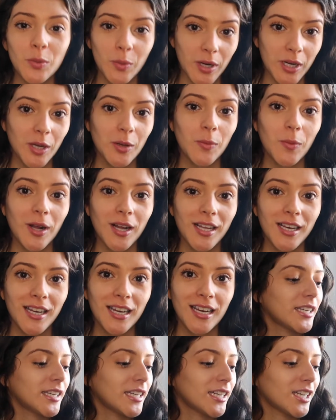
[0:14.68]
21
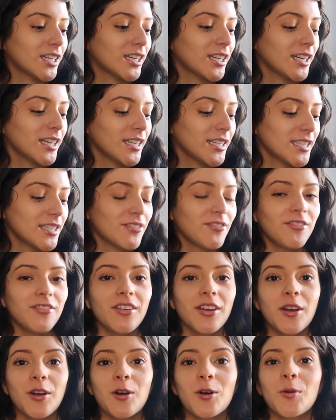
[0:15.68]
here to
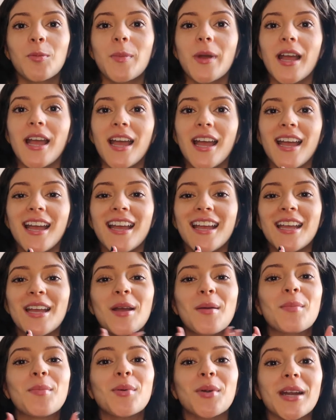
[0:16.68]
film a
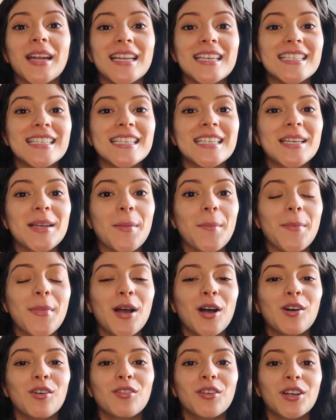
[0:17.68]
Brandy
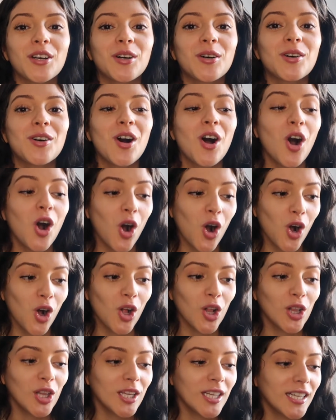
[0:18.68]
Melville
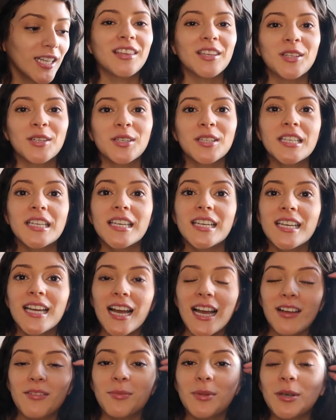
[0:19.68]
haul. Literally,
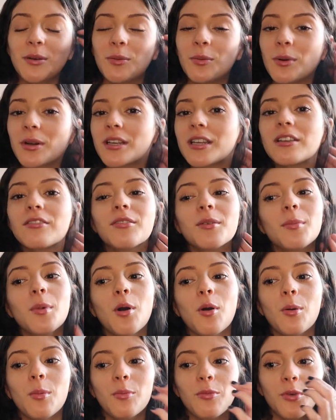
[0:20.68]
I've been working from
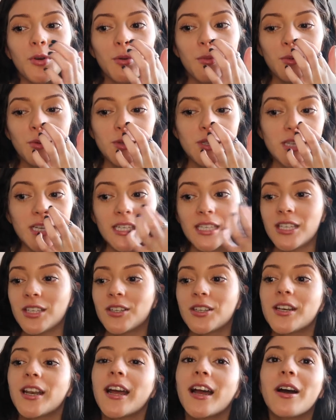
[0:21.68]
home for almost a
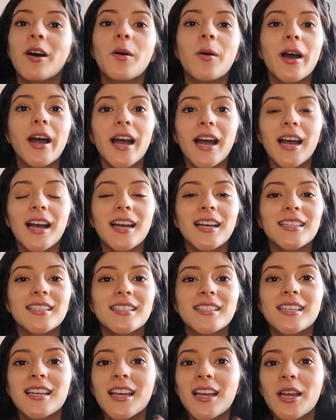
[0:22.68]
year now
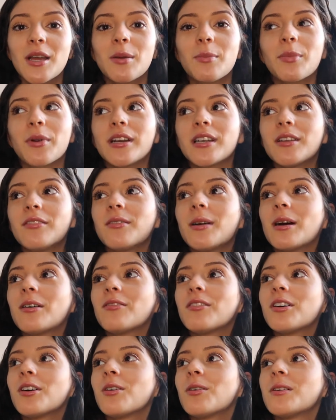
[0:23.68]
and Brandy
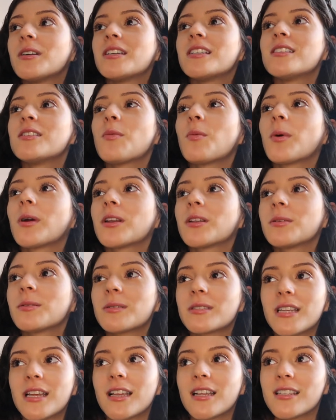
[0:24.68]
Melville is one of
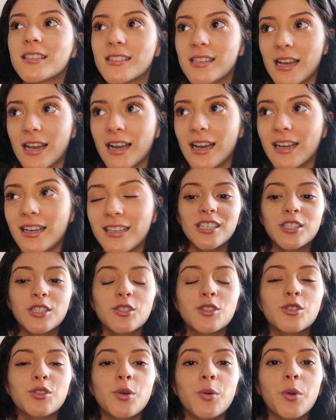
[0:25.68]
those things that
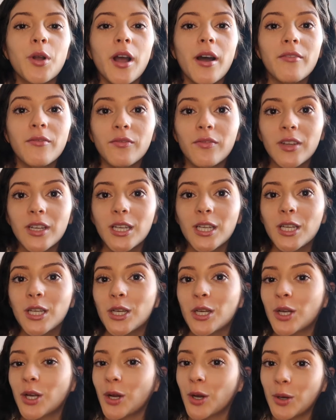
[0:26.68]
just so
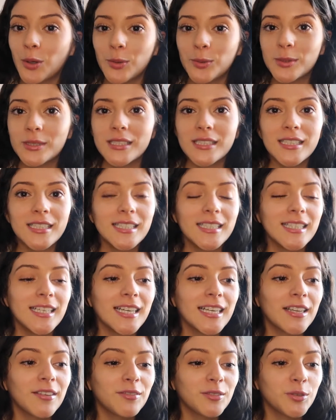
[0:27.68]
comfy, cozy,
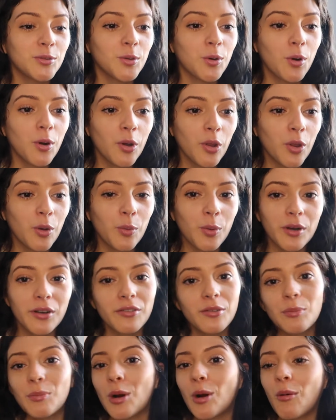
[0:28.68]
it gives you all the work
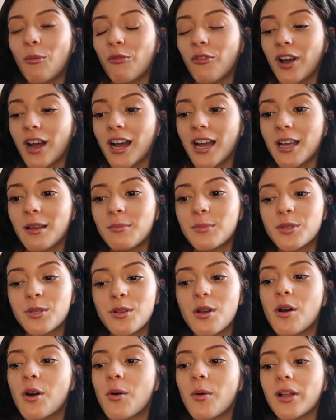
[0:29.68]
from home vibe.
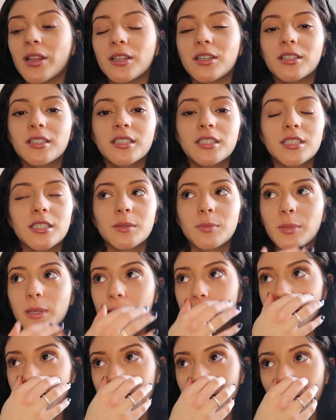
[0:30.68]
So I literally just
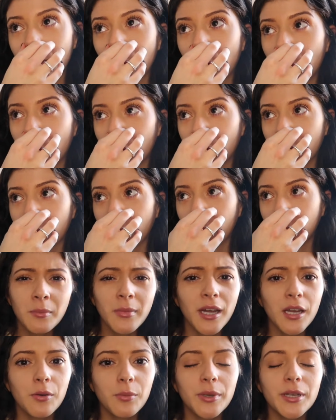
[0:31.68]
placed an order
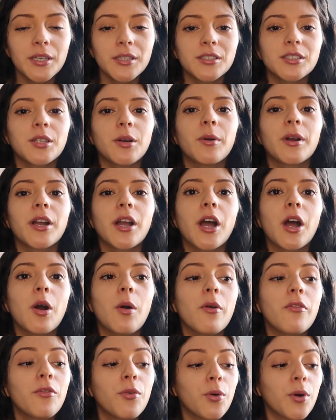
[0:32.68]
about a week or so
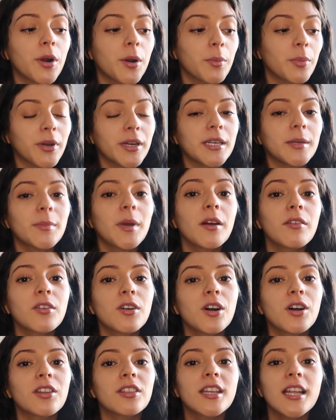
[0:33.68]
ago for Brandy
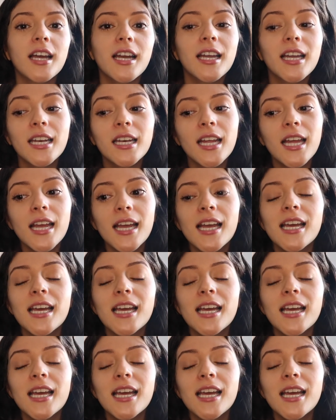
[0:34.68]
Melville online.